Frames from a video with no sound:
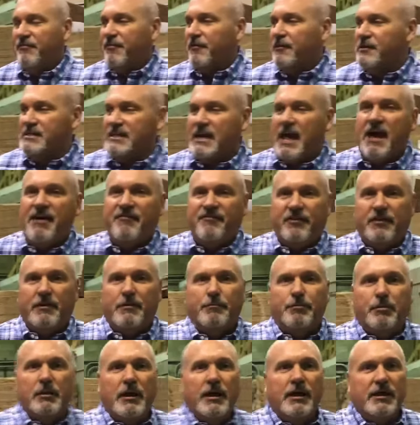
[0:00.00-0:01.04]
The first half of
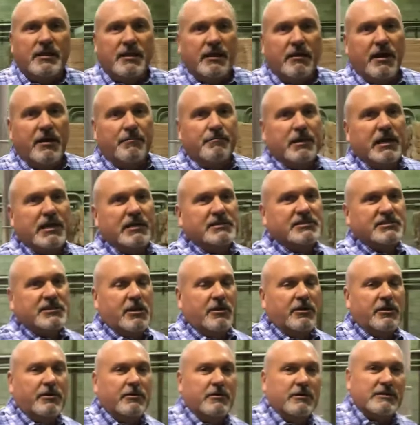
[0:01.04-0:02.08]
the plant that I'm going to
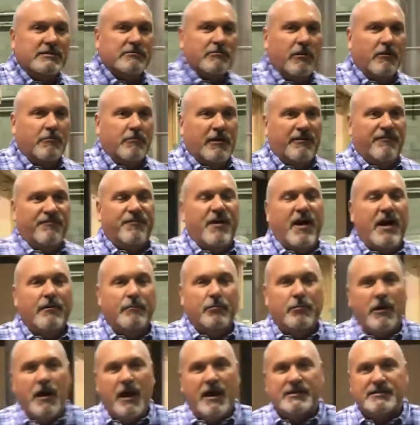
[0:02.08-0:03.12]
show you is where we
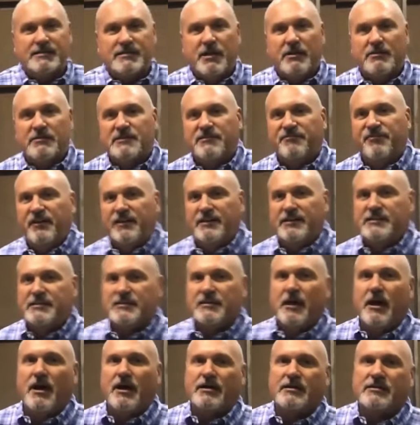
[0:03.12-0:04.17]
fiberize those
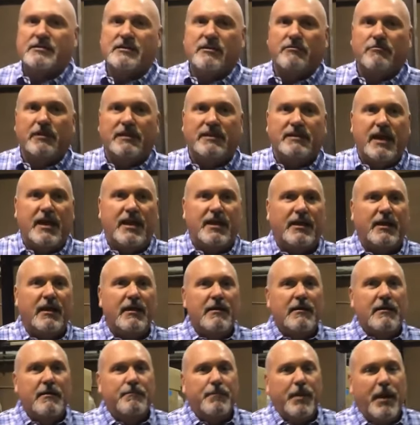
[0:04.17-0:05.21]
feedstocks. So we take
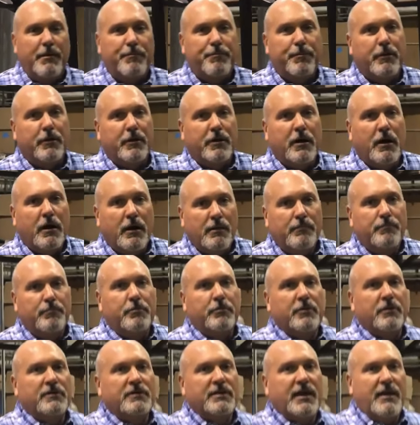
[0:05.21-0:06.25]
paper,
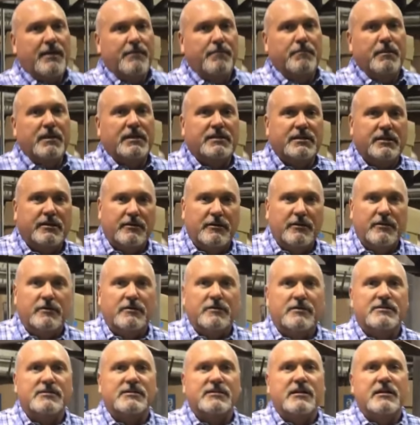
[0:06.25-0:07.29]
cardboard type
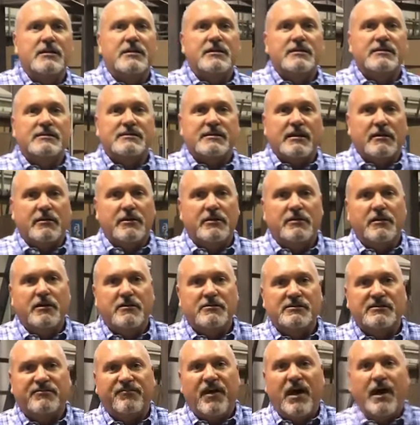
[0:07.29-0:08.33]
materials,
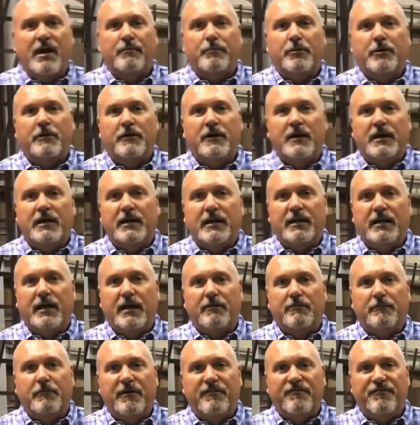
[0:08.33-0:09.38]
cellulose fiber, and
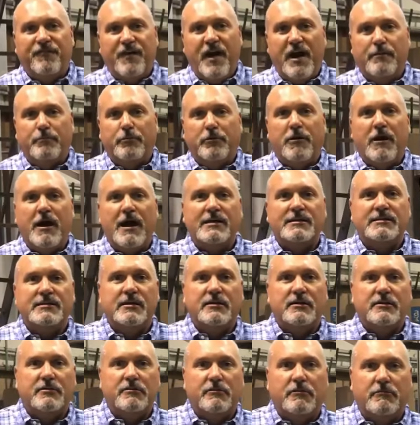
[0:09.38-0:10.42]
again, we fiberize
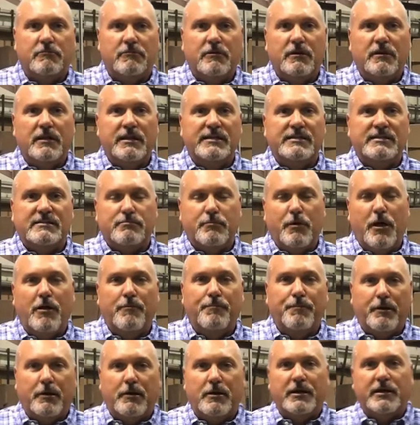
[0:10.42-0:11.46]
it to a really small
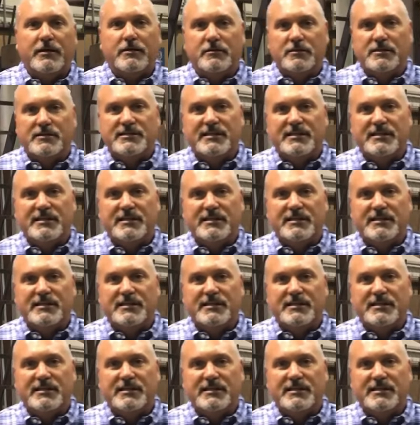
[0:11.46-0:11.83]
particle